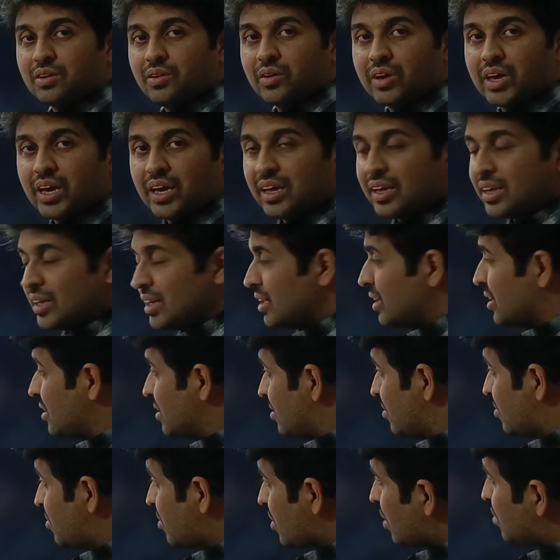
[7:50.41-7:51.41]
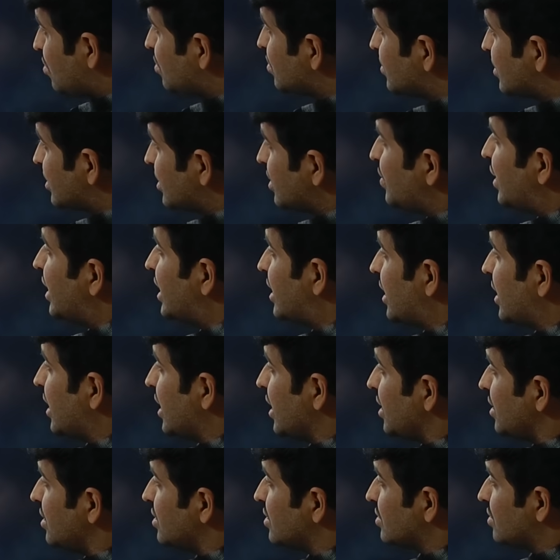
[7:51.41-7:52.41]
Okay, from
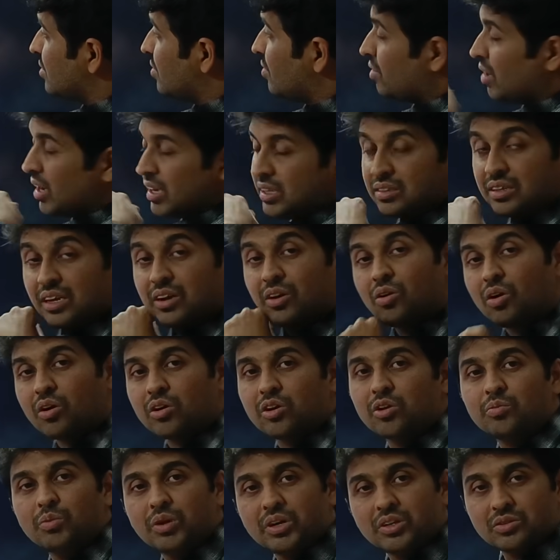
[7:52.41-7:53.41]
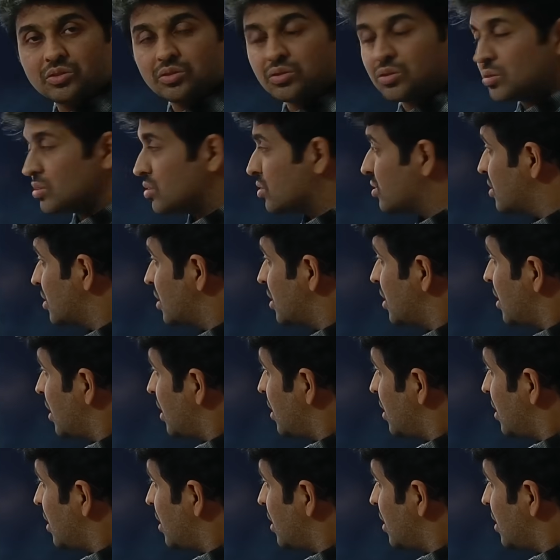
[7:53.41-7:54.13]
symmetry, why zinc occupies those.